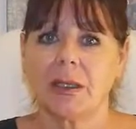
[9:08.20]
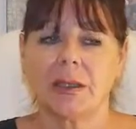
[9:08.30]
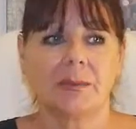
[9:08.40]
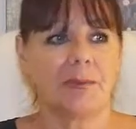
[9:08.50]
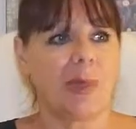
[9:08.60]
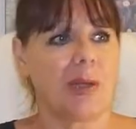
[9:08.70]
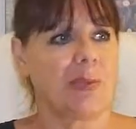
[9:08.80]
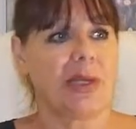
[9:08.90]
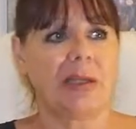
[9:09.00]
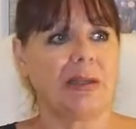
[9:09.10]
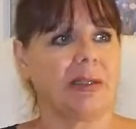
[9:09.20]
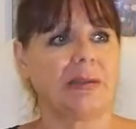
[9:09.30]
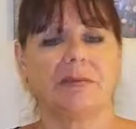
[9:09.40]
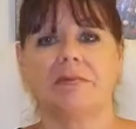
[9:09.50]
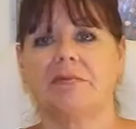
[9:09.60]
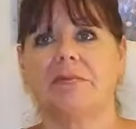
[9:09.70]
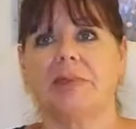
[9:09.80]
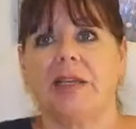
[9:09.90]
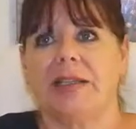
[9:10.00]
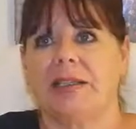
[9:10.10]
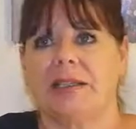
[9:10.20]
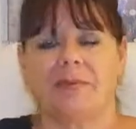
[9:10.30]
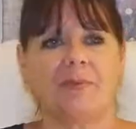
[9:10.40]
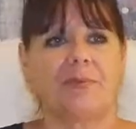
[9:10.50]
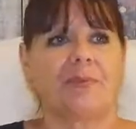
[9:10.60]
It might be that his